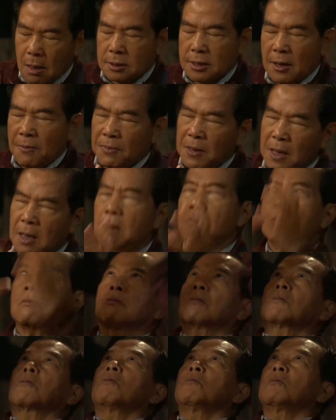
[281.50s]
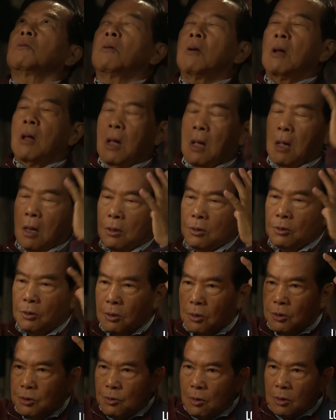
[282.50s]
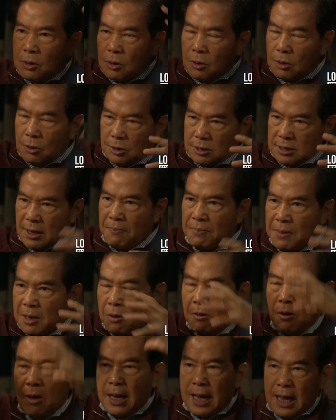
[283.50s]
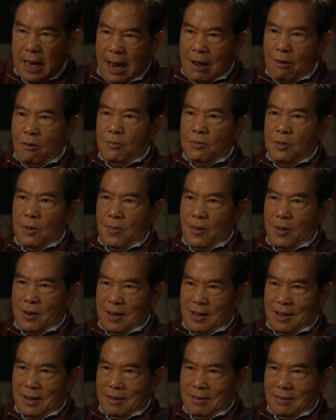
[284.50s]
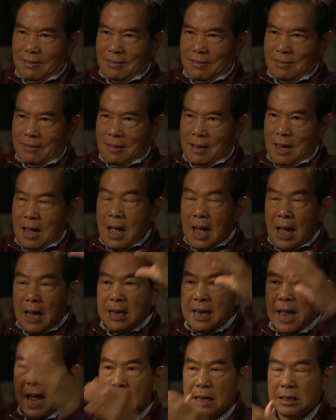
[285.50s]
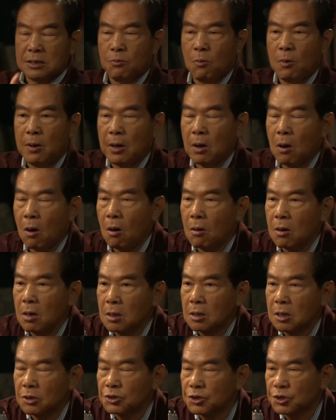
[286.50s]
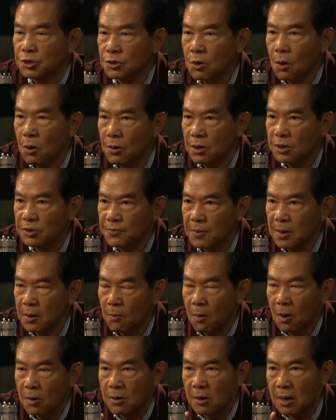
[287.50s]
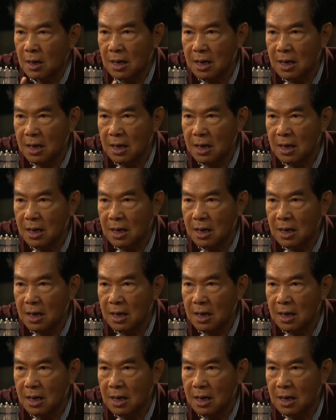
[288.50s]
something gonna get out of your body. And that is what we call the soul is want to